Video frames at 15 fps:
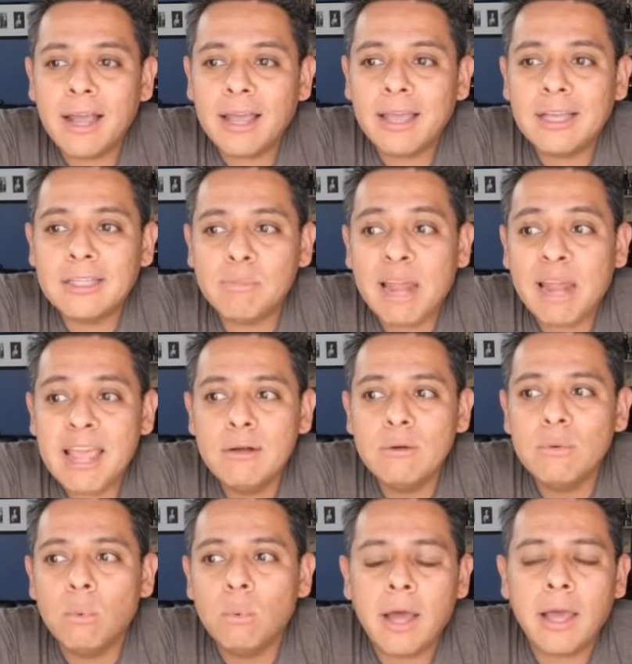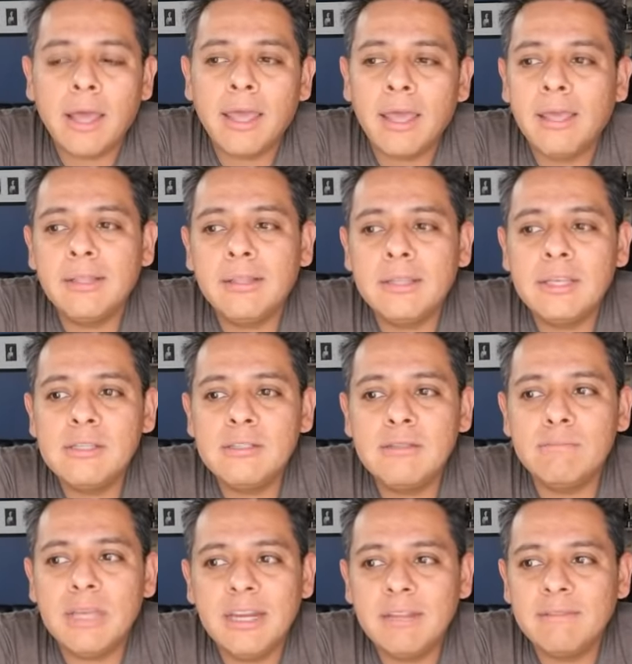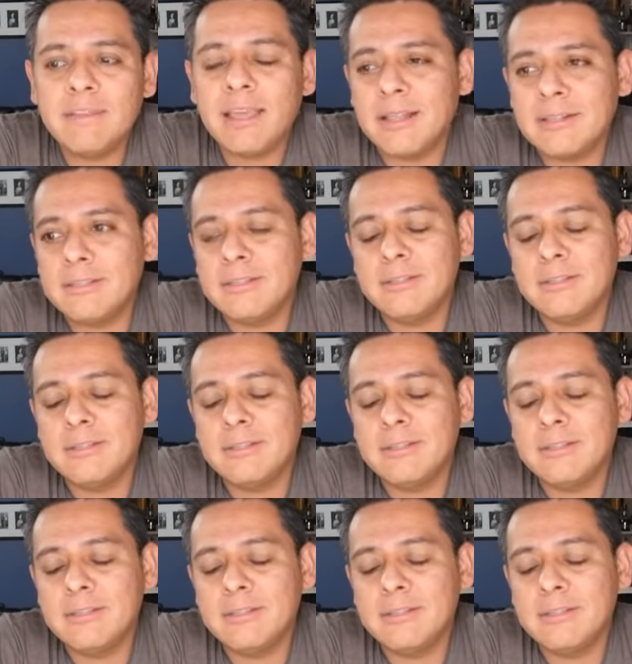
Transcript: I explain why these minivans,